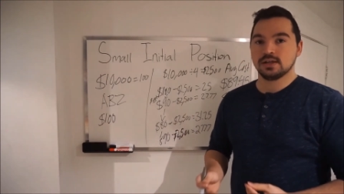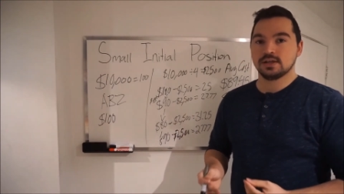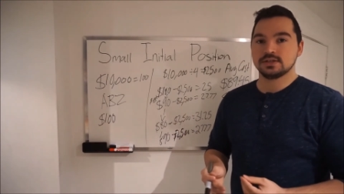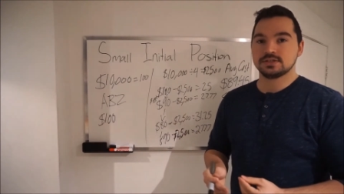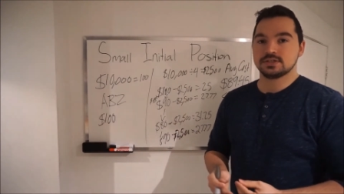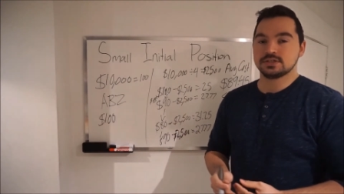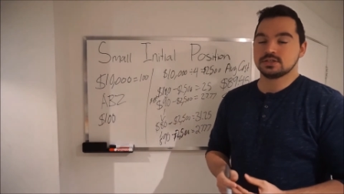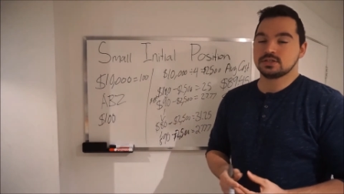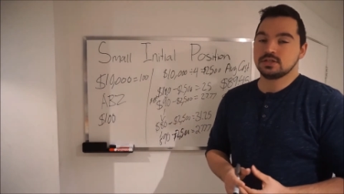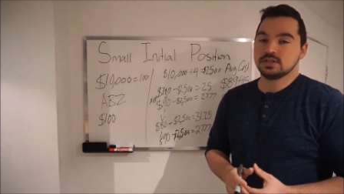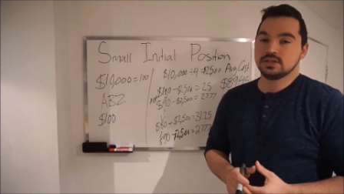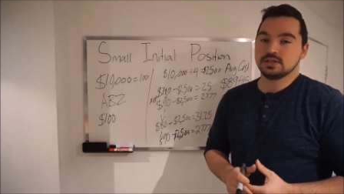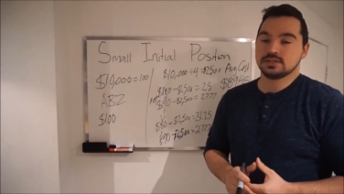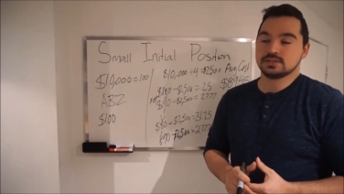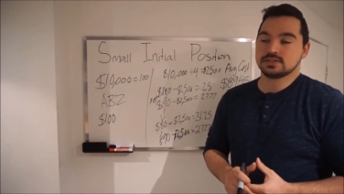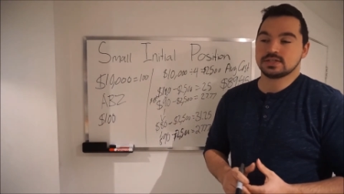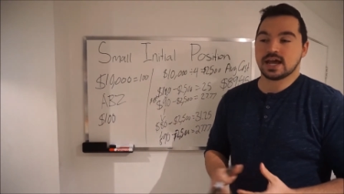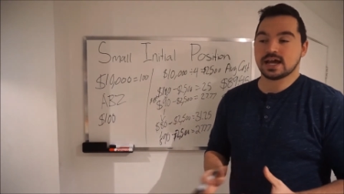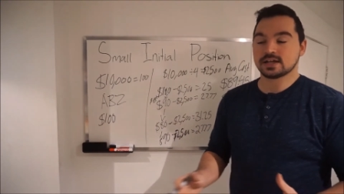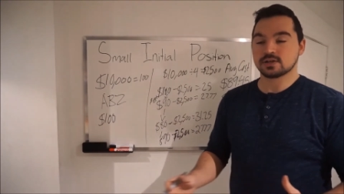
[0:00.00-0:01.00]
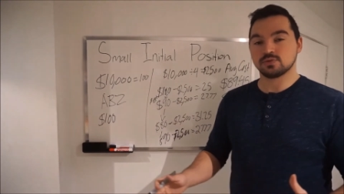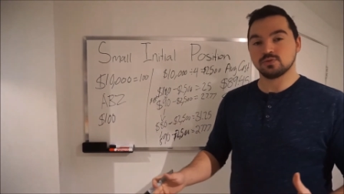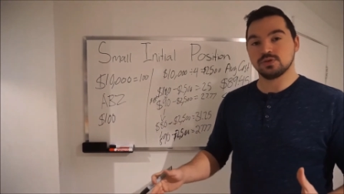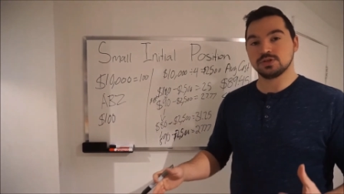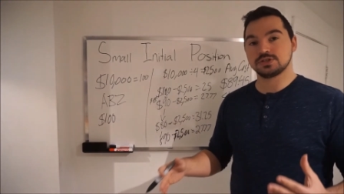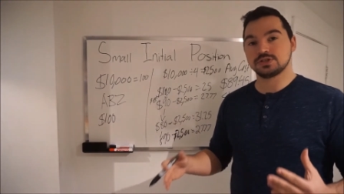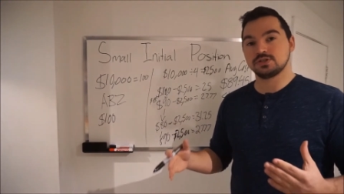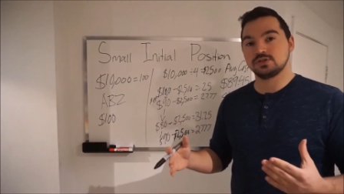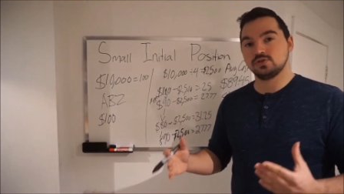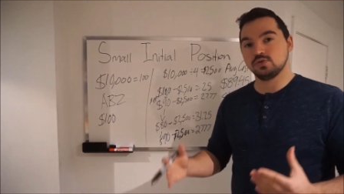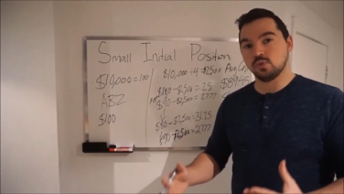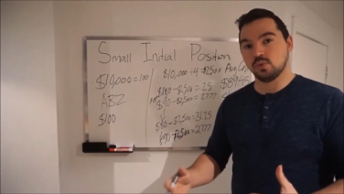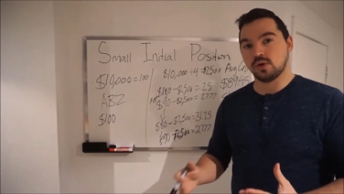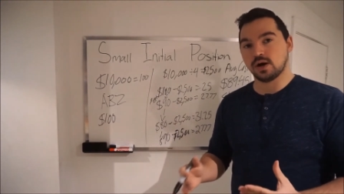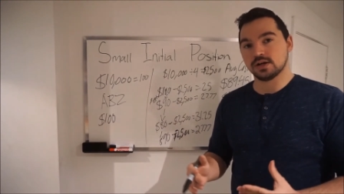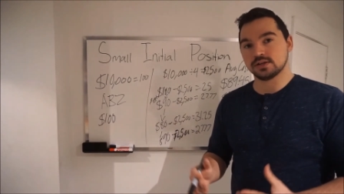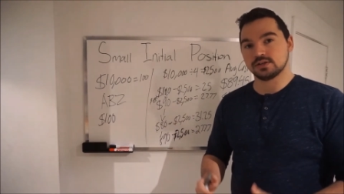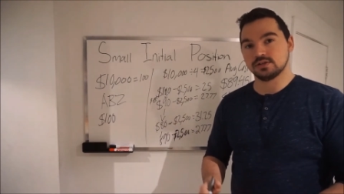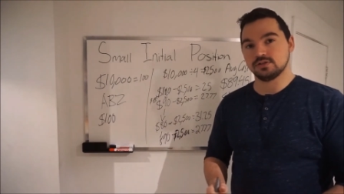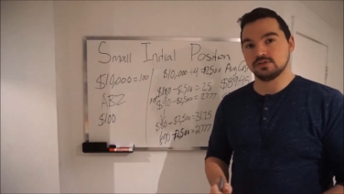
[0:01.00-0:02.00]
This is the exact reason you
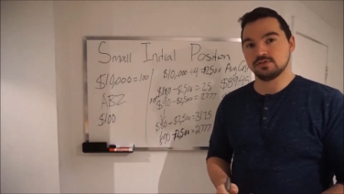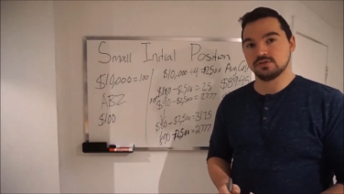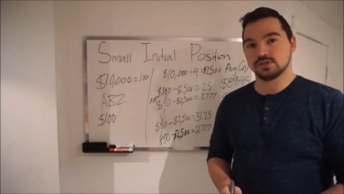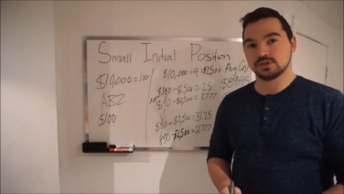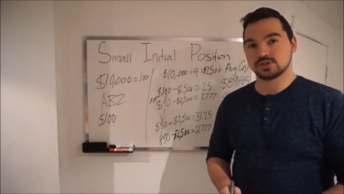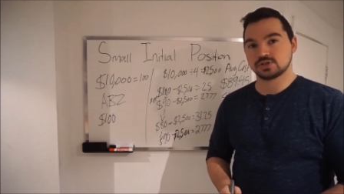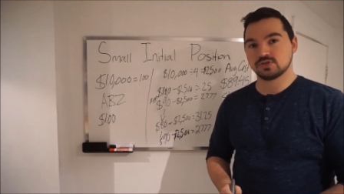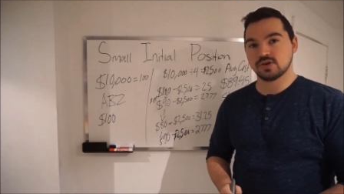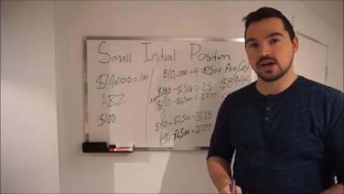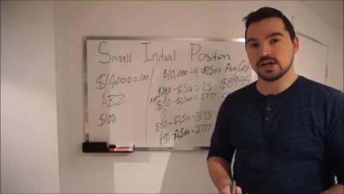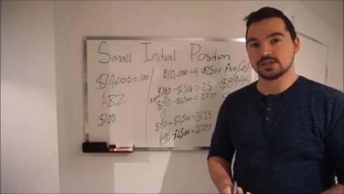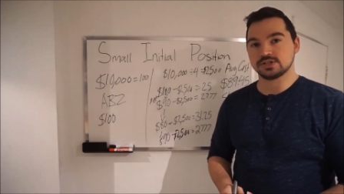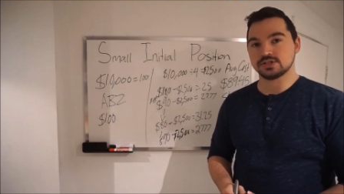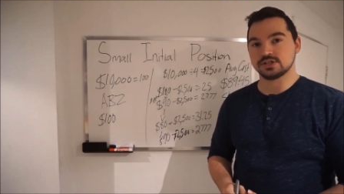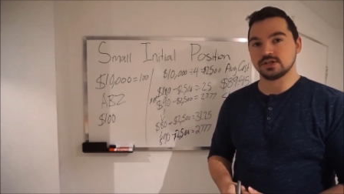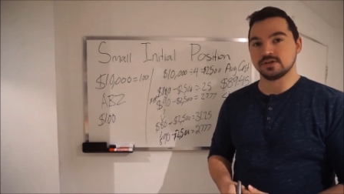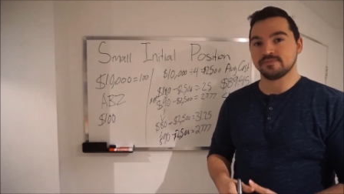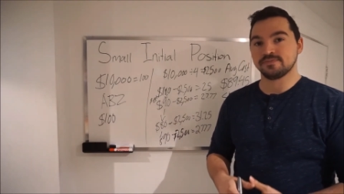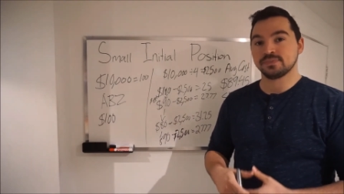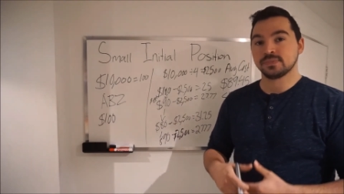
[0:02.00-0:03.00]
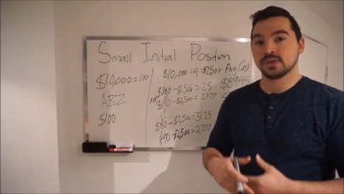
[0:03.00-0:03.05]
want to do this strategy.